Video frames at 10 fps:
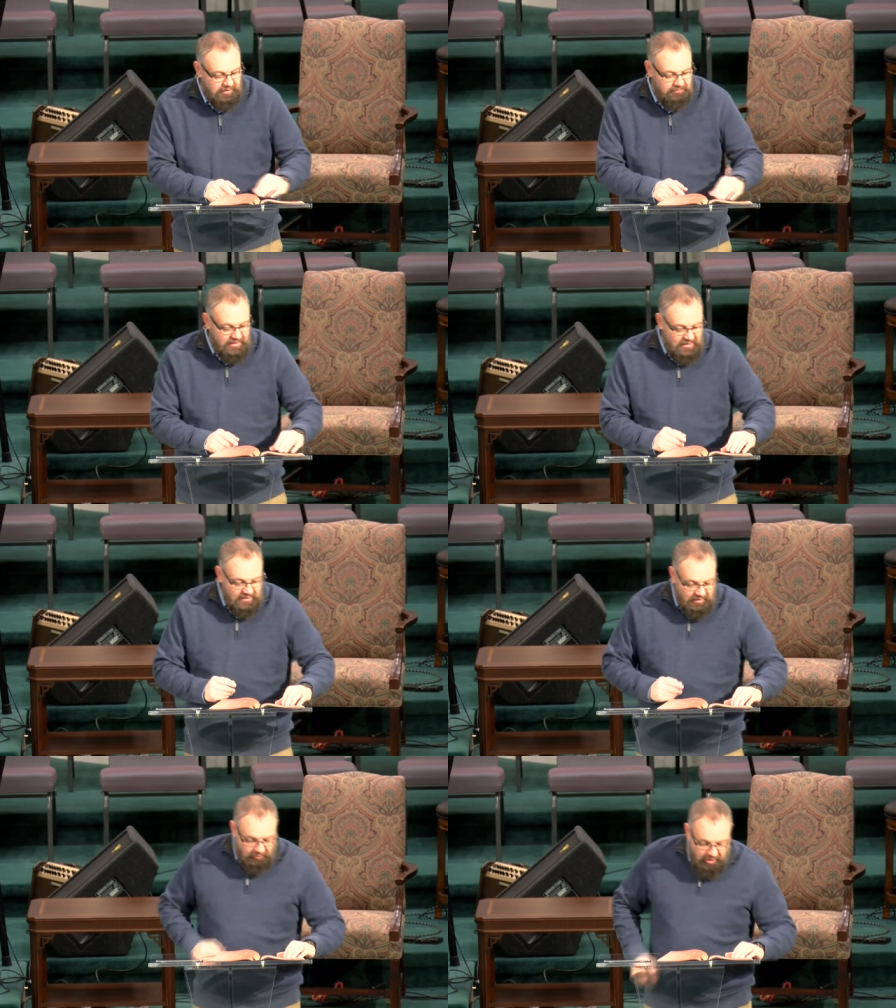And
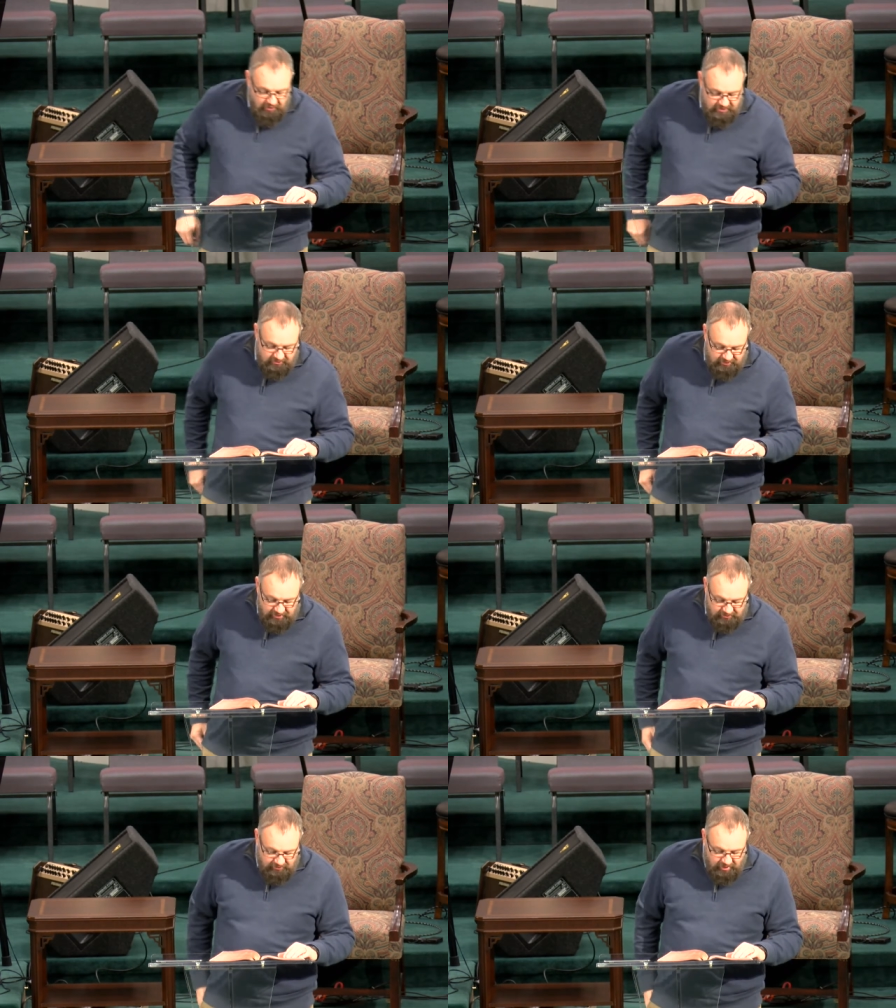when all these
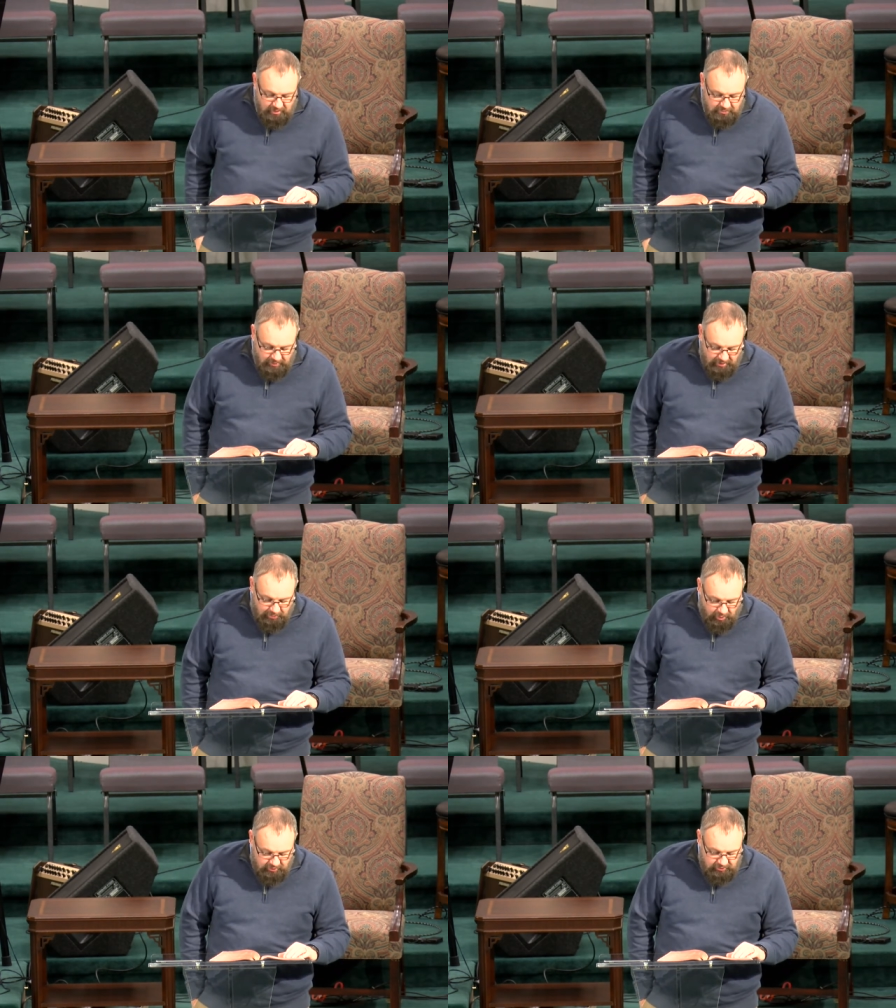things come
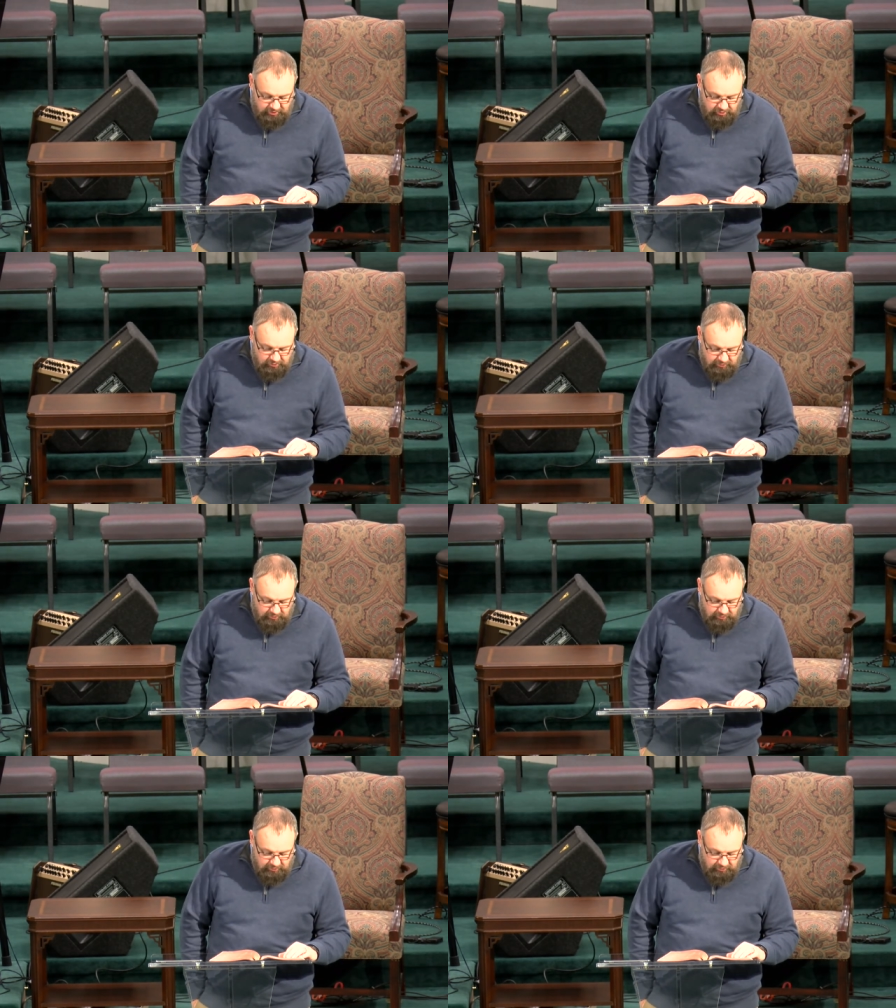upon you, the